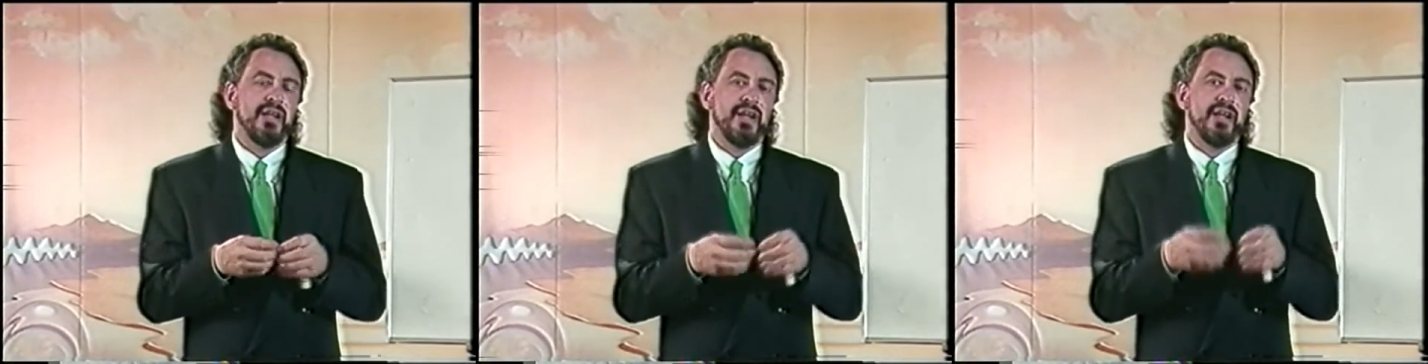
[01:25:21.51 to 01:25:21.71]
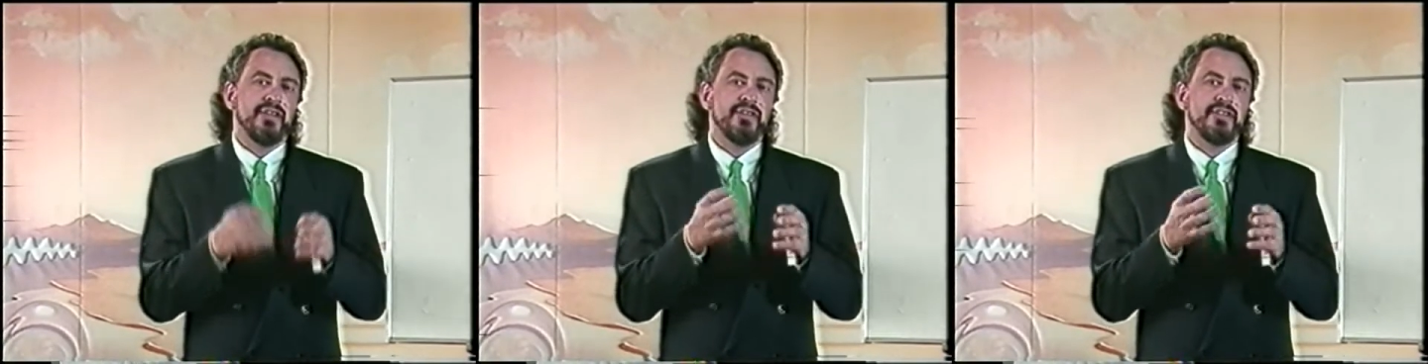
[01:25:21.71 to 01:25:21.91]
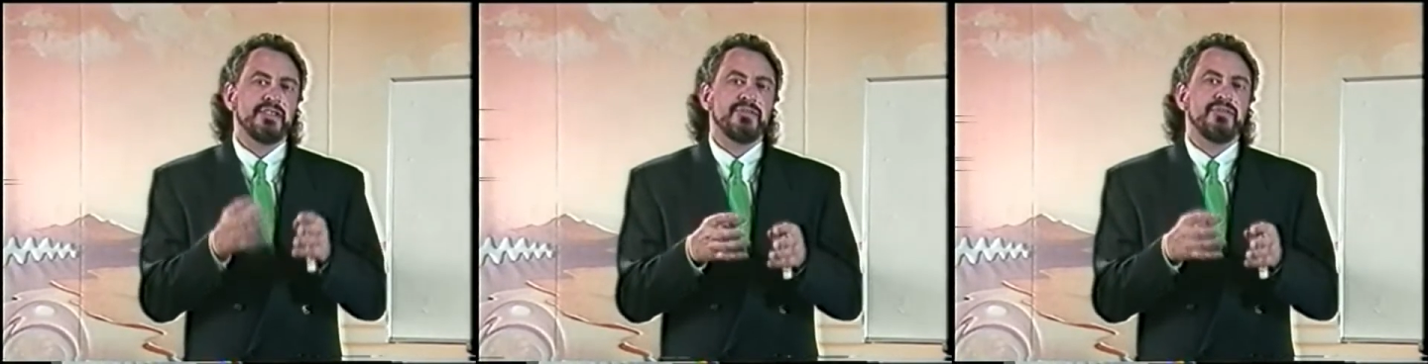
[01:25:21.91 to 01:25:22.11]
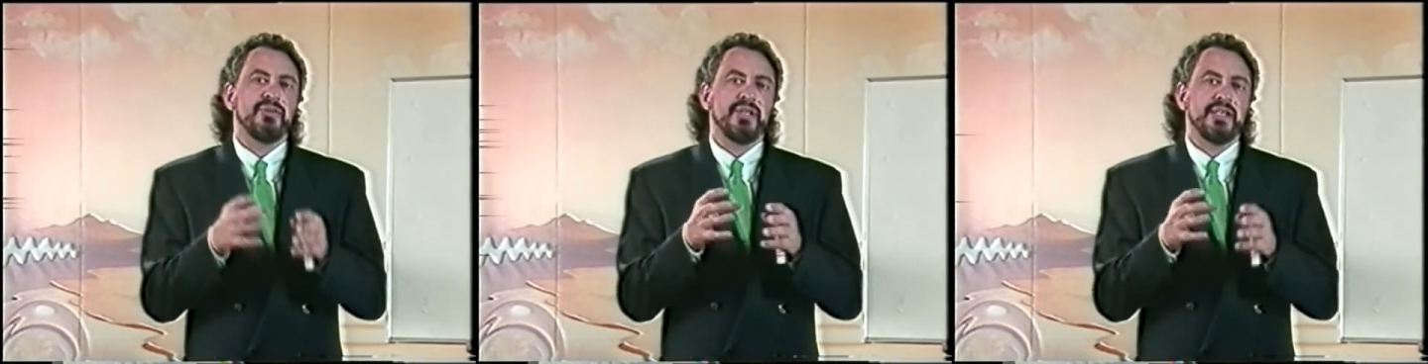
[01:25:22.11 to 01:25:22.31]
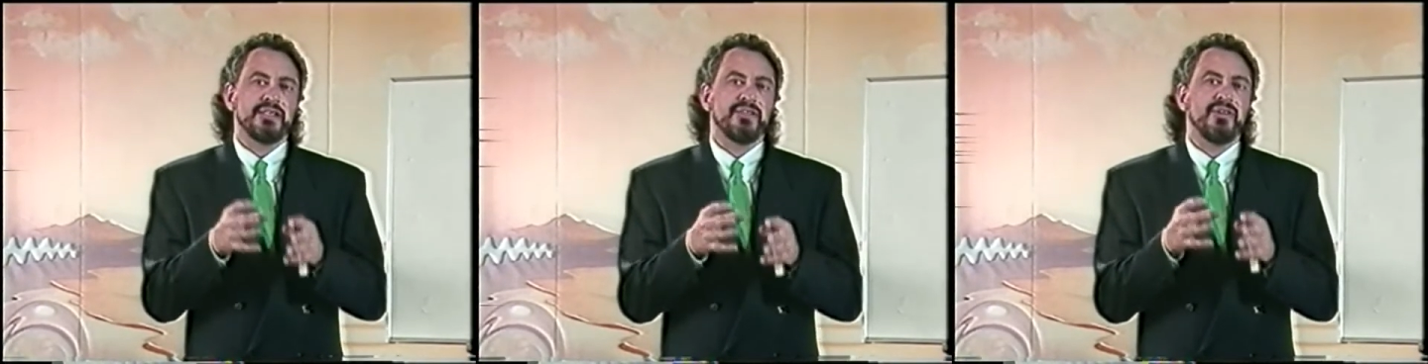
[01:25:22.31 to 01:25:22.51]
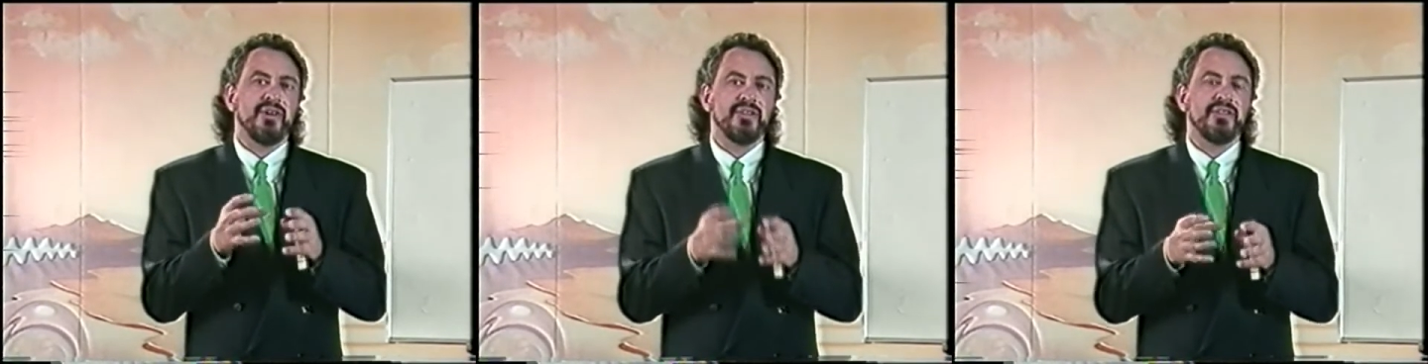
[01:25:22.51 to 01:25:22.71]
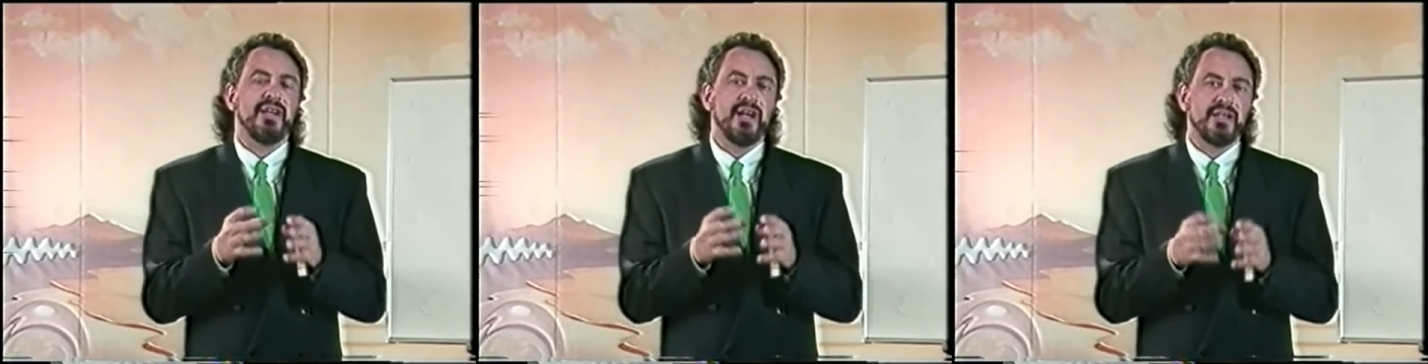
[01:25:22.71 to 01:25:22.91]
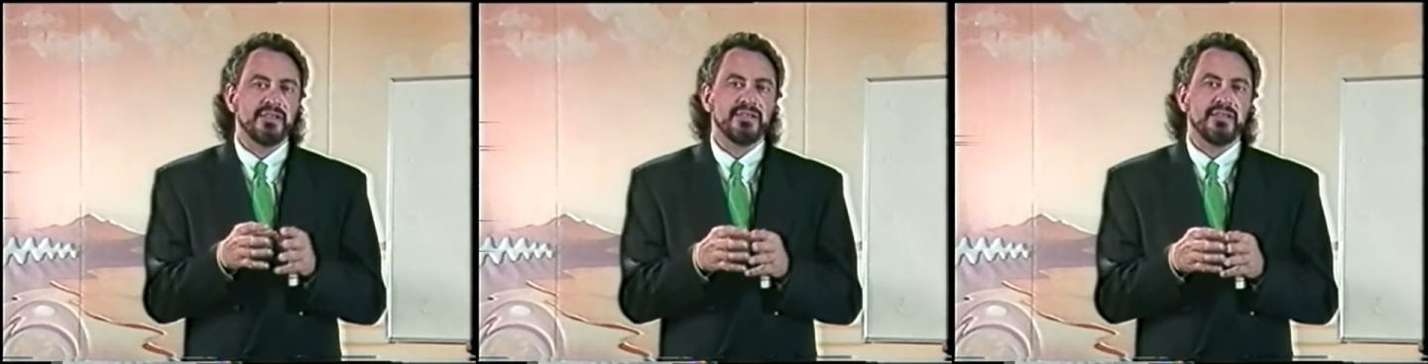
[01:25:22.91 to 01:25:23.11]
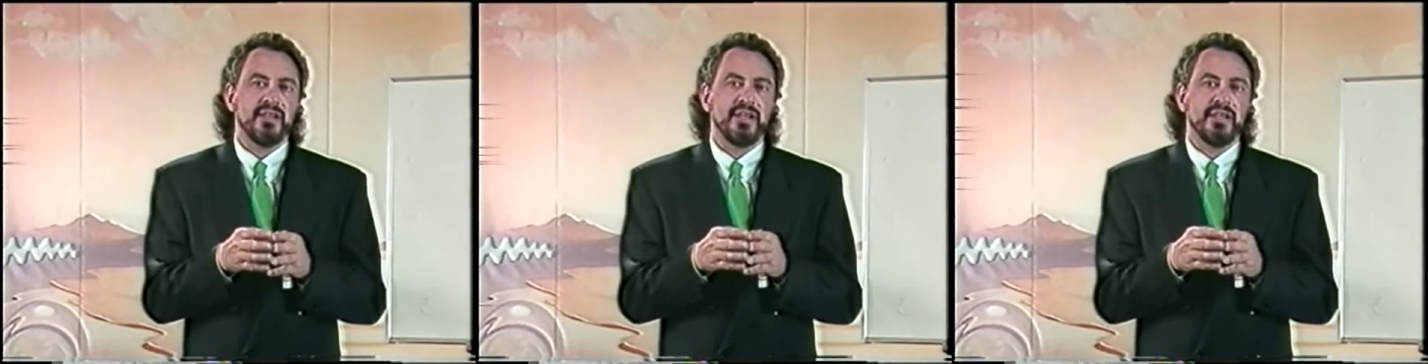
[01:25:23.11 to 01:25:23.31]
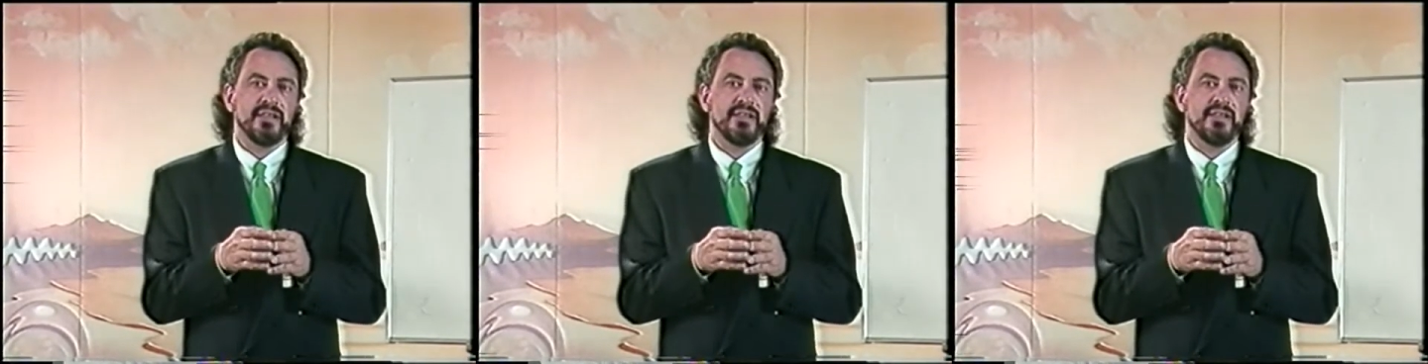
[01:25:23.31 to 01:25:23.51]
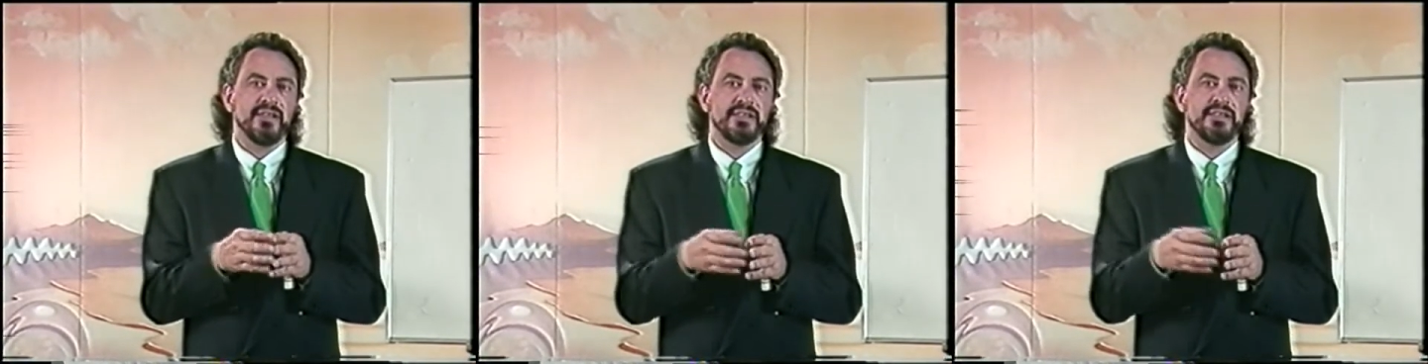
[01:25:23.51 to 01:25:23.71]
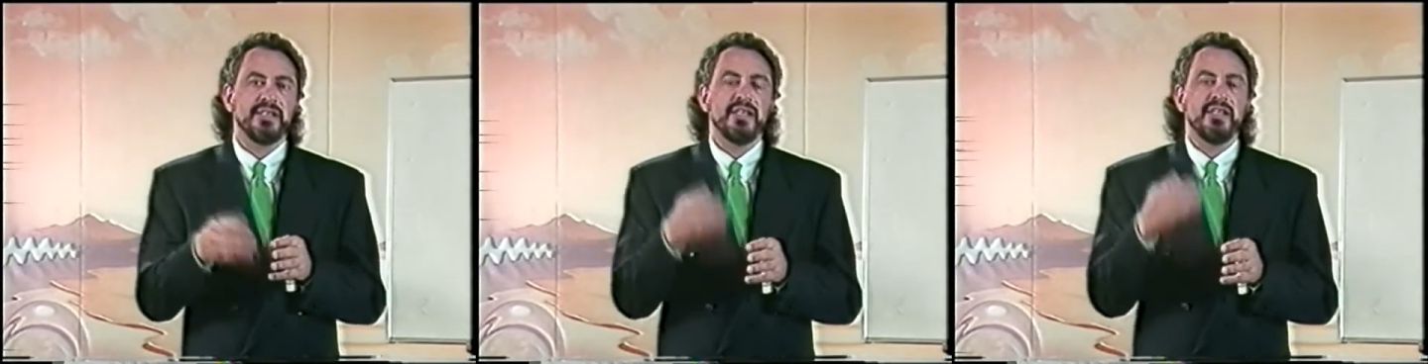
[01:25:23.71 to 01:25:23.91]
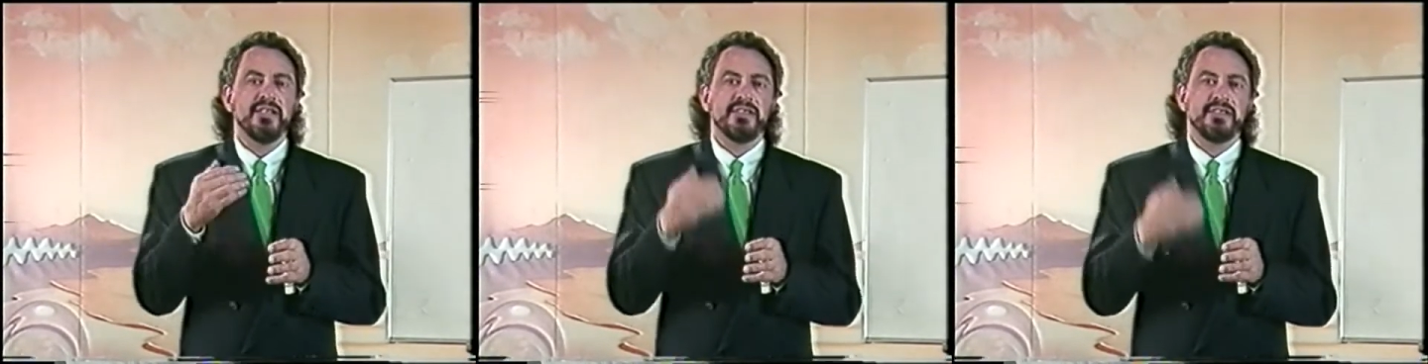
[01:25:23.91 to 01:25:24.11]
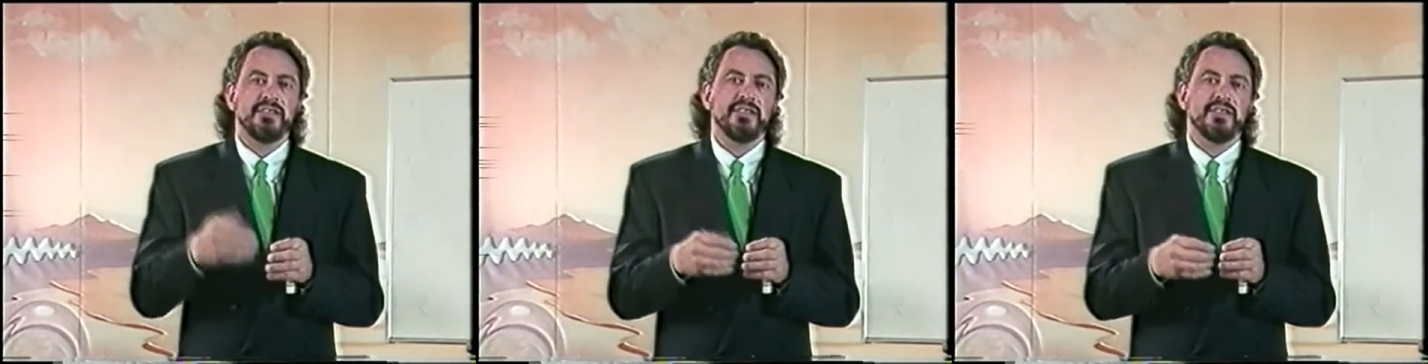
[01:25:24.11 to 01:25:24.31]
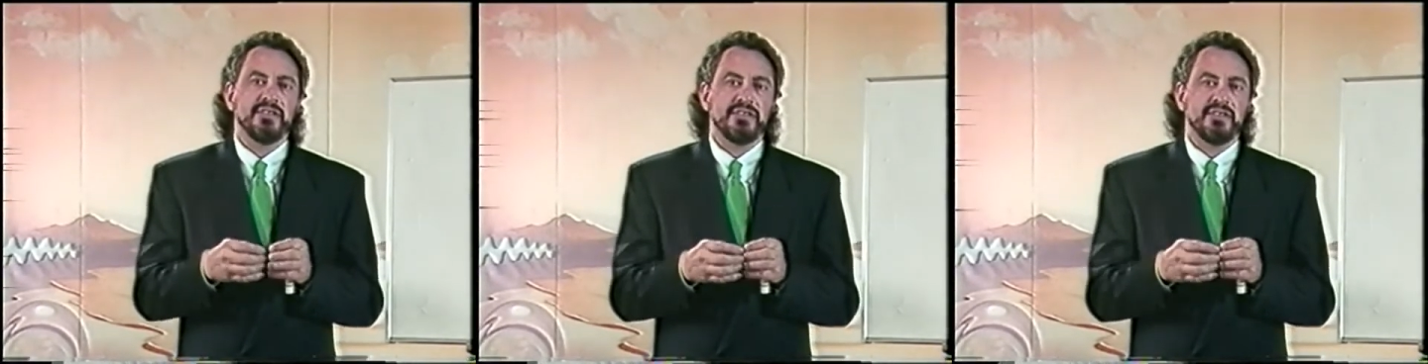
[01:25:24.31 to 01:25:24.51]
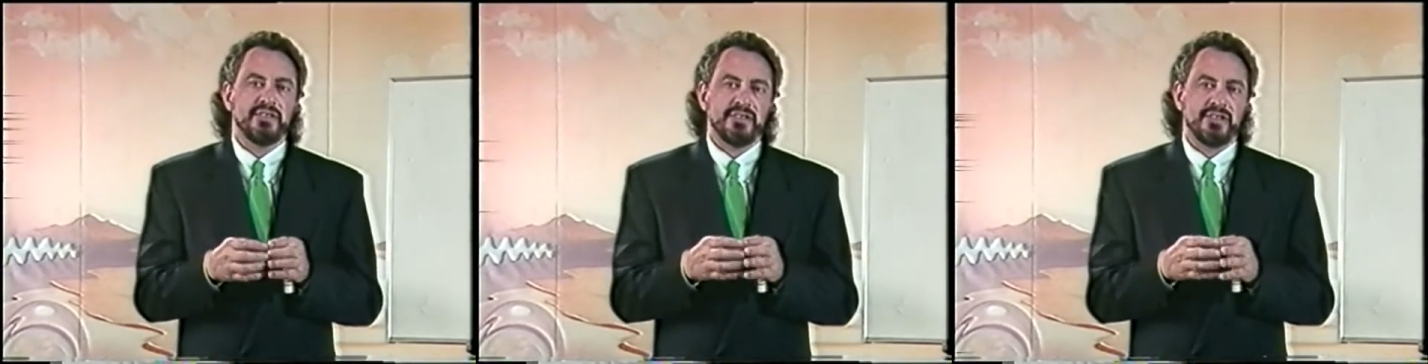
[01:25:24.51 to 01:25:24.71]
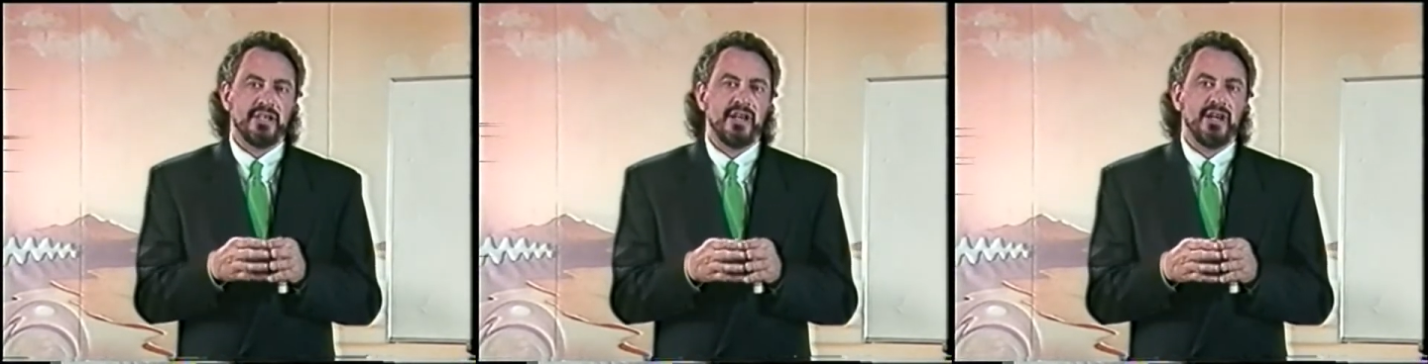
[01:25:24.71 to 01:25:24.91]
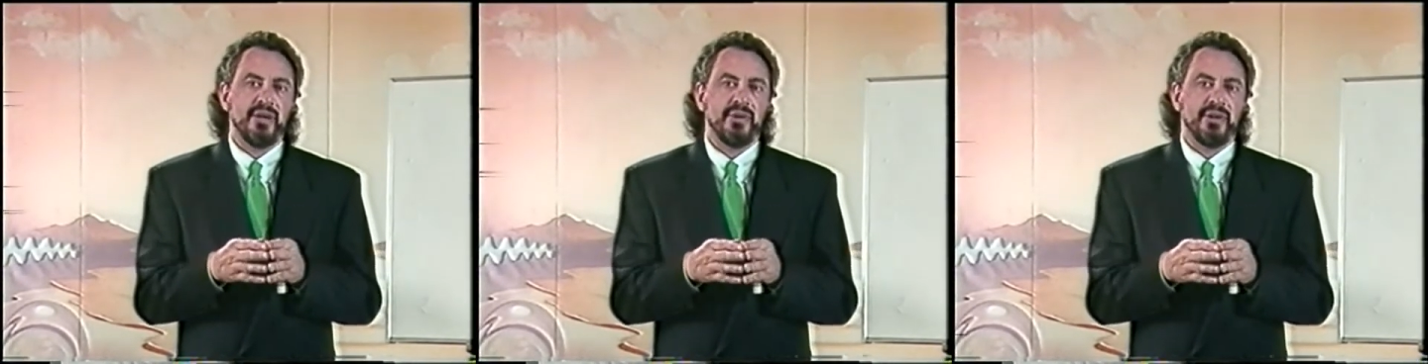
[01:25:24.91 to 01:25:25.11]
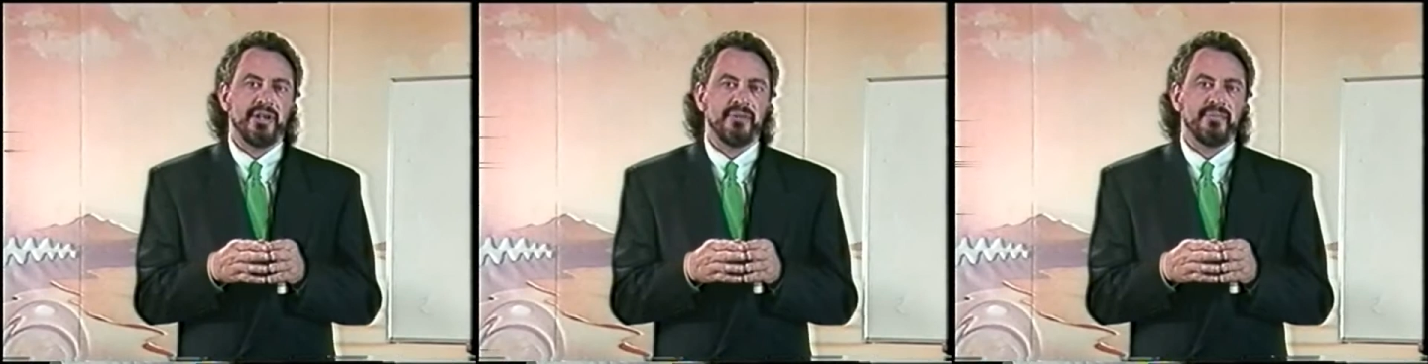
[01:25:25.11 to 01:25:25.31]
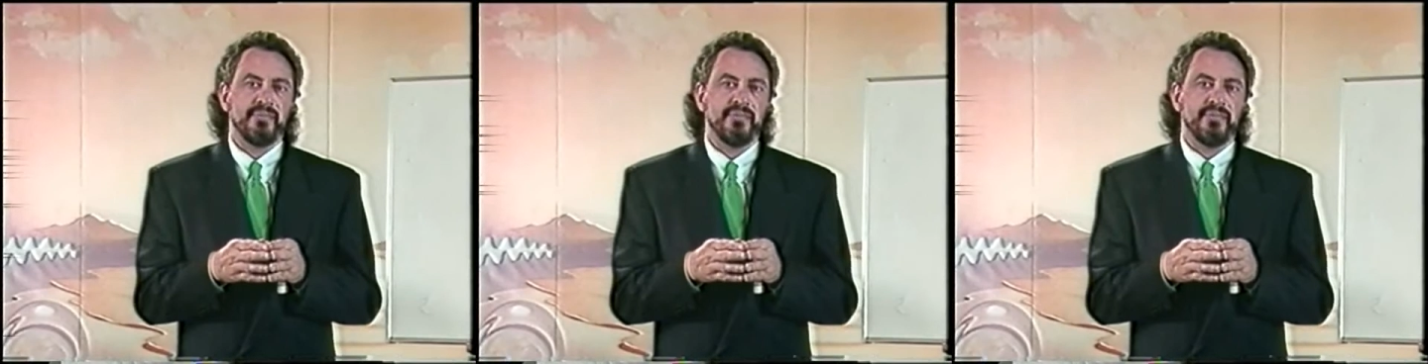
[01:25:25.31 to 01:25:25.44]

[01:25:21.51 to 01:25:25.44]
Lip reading: And this foot has not danced like this since the scarring.